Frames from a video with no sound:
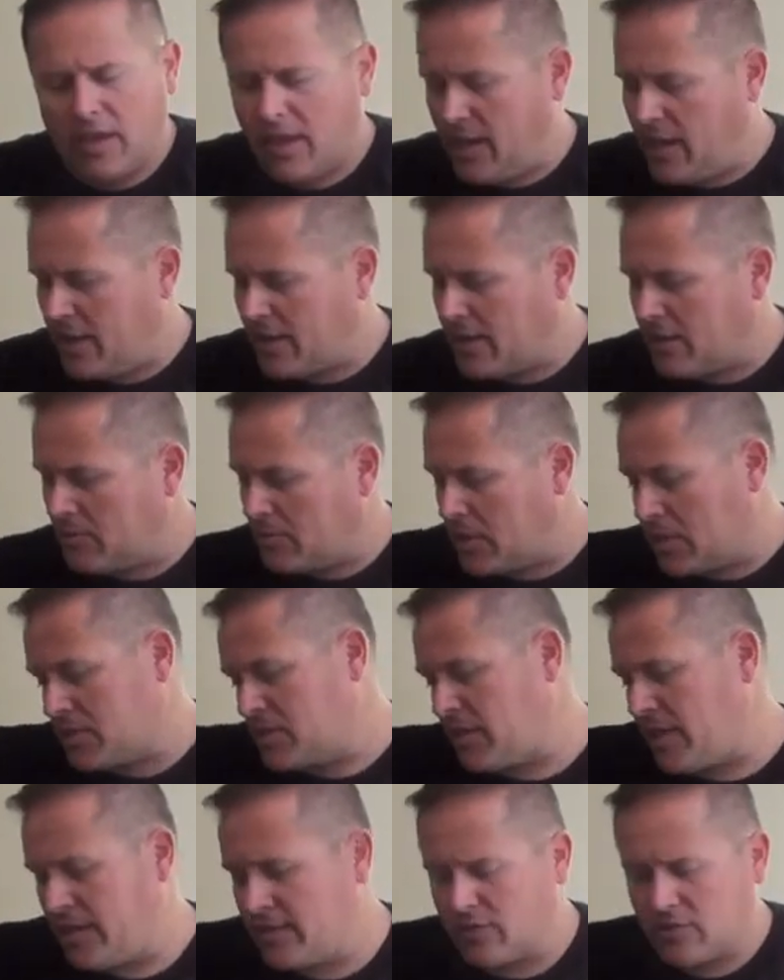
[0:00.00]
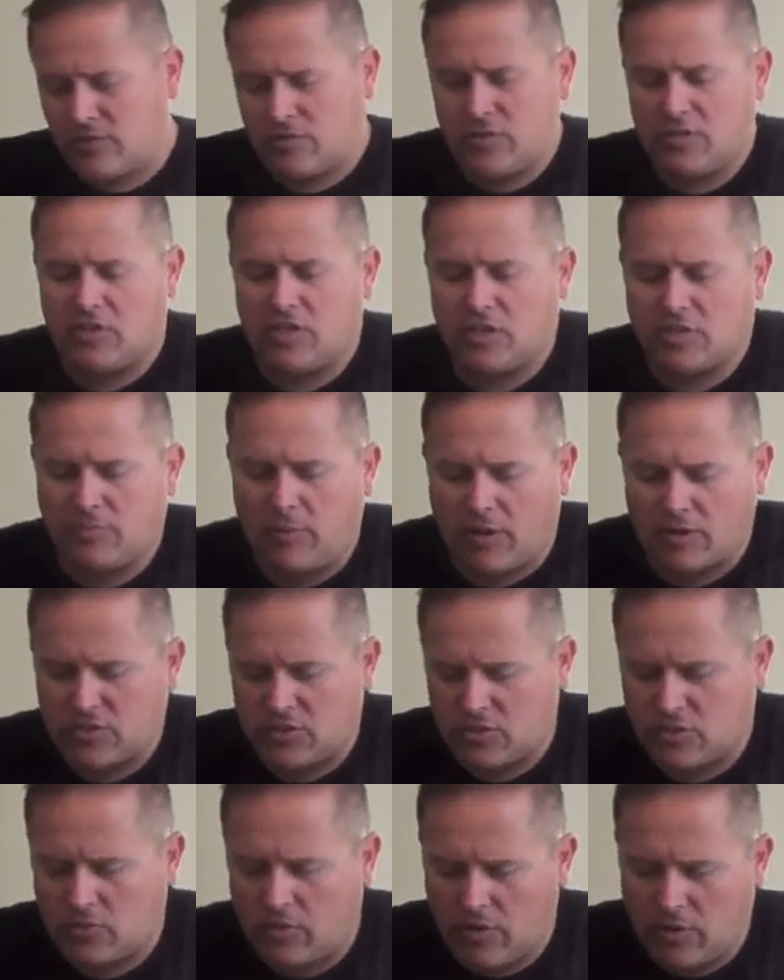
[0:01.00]
And inside the 3GX box,
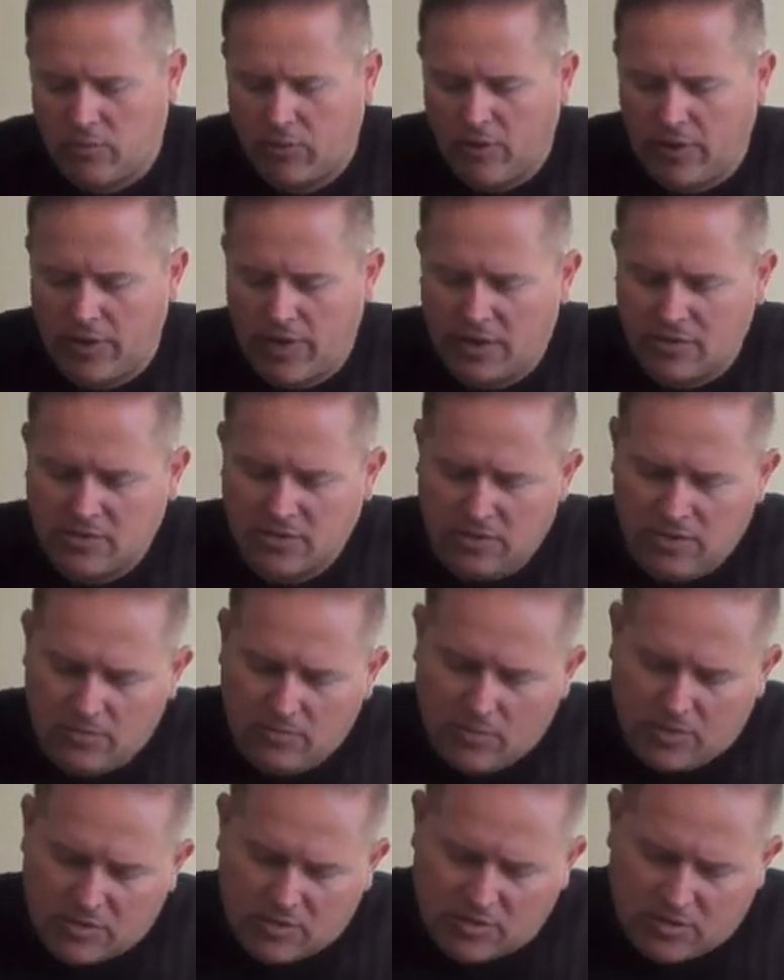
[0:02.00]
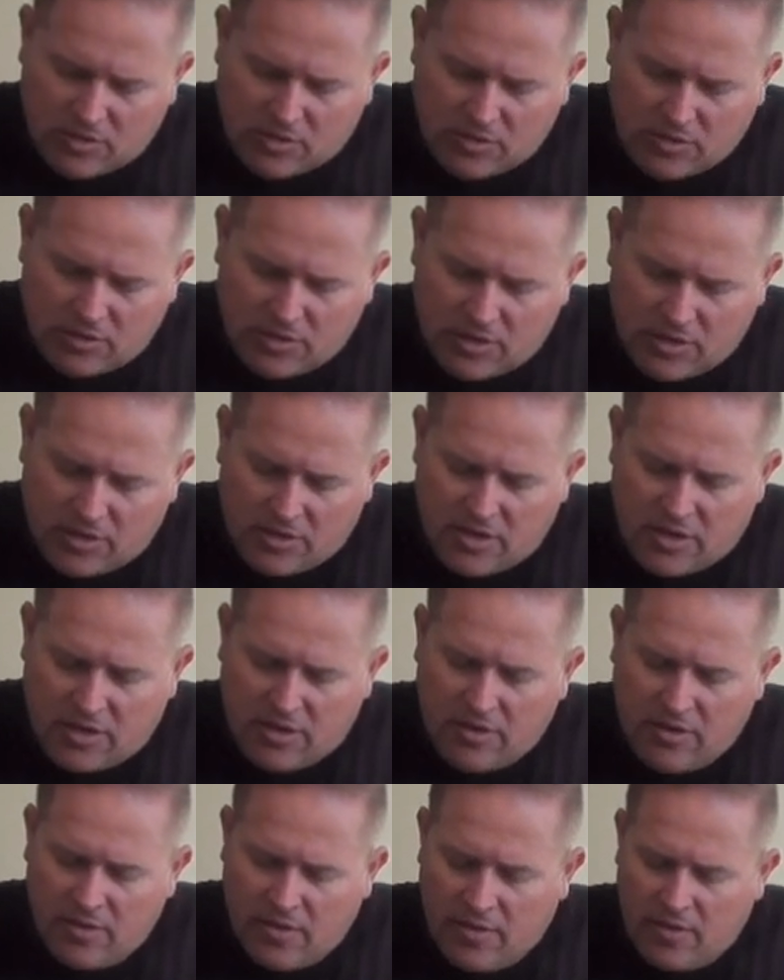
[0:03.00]
I just want to point out to you what's included in
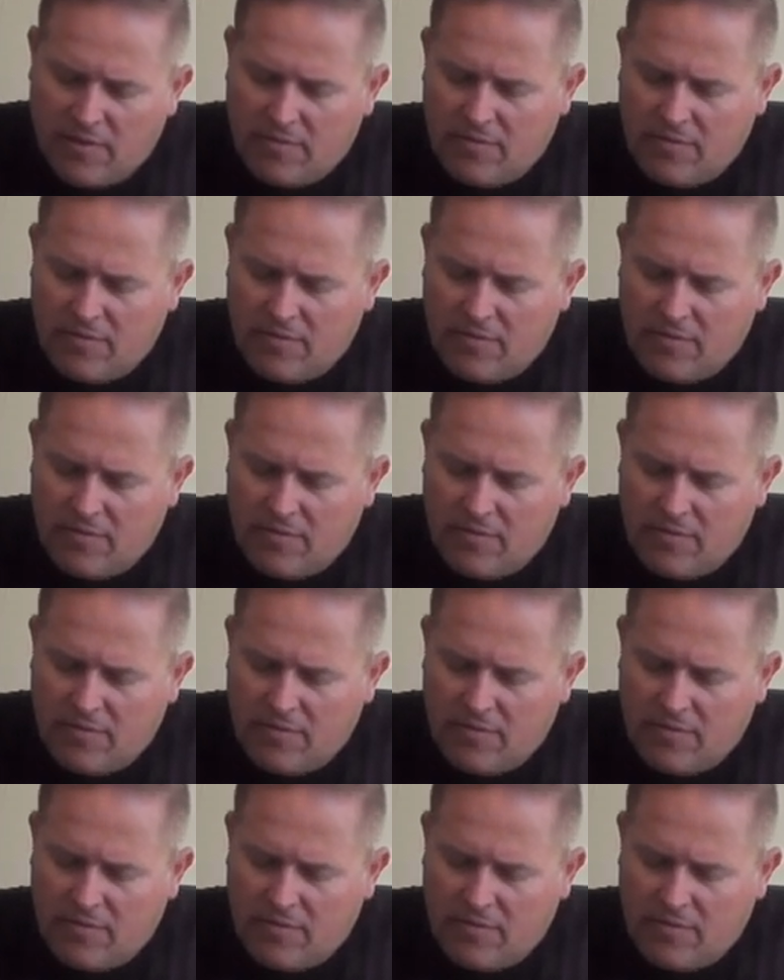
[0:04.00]
there.